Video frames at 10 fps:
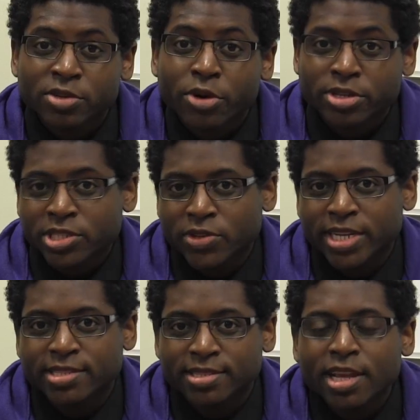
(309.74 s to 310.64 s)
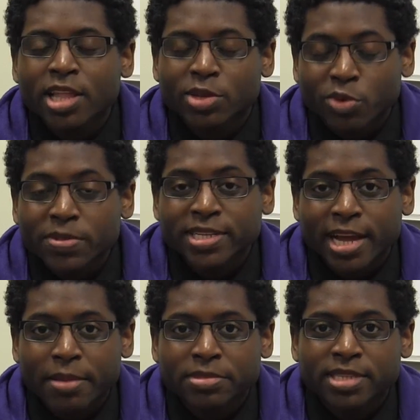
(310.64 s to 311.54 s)
to our students, there will be
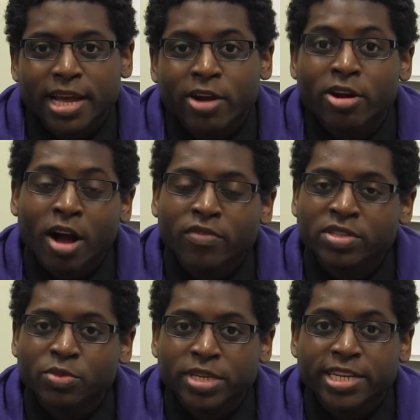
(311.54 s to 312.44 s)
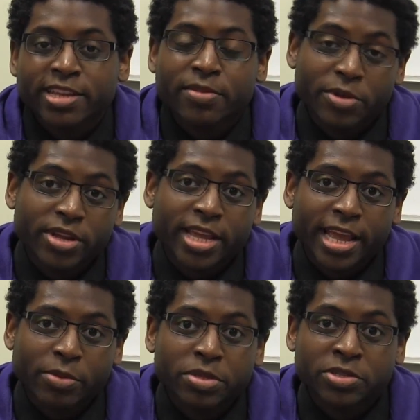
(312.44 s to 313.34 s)
times that our office will need to
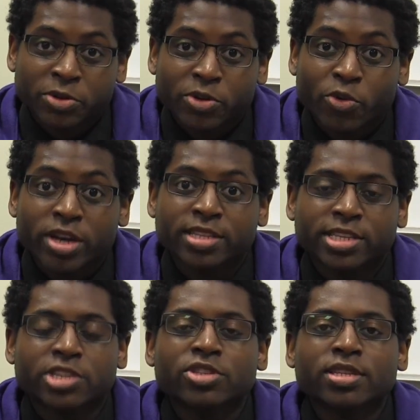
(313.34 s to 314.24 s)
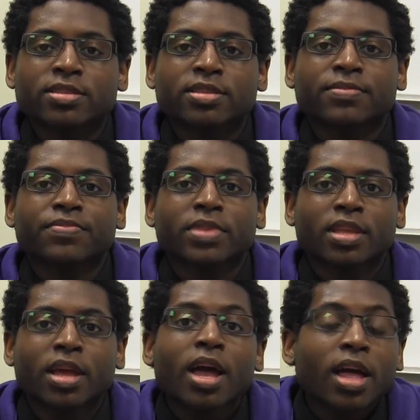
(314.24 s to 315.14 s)
communicate with student organizations.
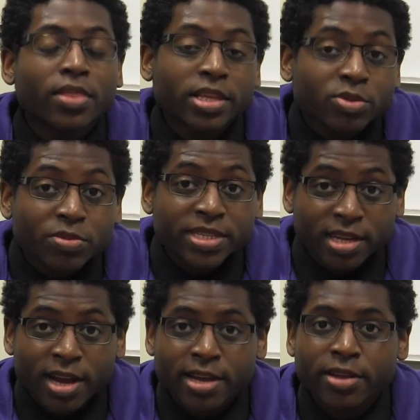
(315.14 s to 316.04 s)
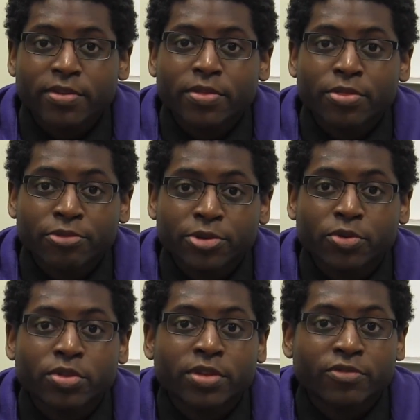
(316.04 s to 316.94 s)
This will be done
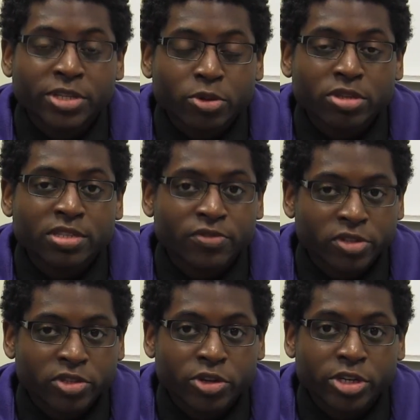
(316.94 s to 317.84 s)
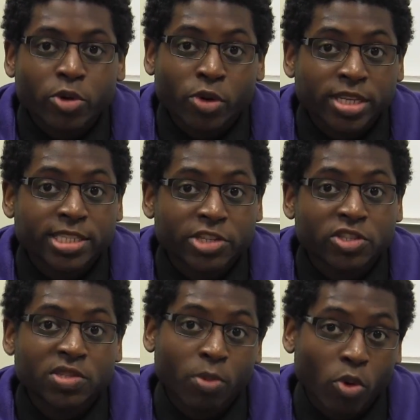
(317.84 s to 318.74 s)
through the Resources for Student
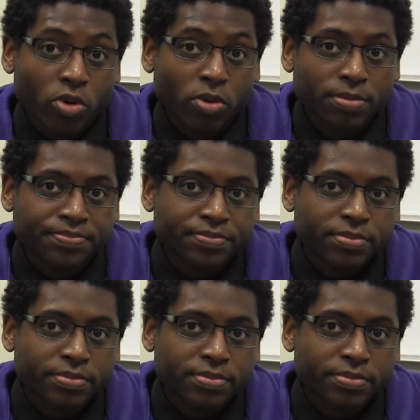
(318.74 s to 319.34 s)
Organizations portal.